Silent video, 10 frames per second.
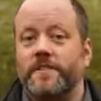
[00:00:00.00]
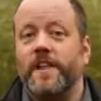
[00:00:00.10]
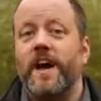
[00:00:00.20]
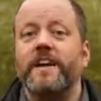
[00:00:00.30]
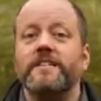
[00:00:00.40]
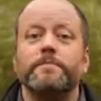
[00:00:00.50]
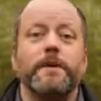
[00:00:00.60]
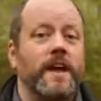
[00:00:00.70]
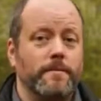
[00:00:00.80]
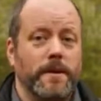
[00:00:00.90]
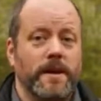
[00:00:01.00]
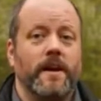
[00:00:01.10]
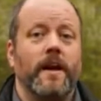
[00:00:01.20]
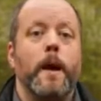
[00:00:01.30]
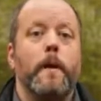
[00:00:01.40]
flying spaghetti
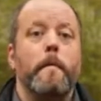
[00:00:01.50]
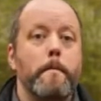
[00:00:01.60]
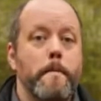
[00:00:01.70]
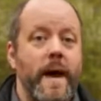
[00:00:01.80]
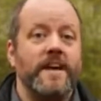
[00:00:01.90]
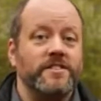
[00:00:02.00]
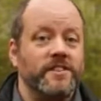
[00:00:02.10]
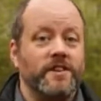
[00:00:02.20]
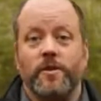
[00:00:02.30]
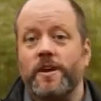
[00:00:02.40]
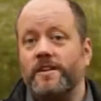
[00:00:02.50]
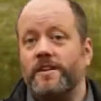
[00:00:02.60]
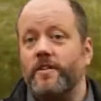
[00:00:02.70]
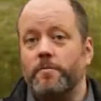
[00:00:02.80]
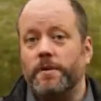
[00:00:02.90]
being magically created
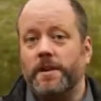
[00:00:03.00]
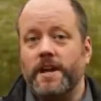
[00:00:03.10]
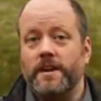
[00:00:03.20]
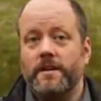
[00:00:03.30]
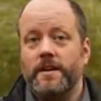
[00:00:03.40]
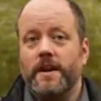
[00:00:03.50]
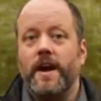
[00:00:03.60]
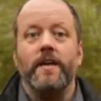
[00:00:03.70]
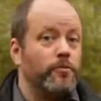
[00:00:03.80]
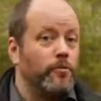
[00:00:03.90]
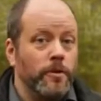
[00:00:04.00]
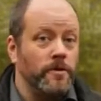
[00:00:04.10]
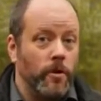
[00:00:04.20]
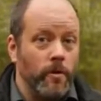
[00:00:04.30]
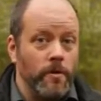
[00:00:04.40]
another planet and threw it
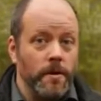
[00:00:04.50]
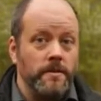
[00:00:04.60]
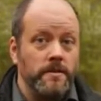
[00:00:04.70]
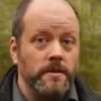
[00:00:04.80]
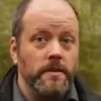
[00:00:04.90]
into orbit,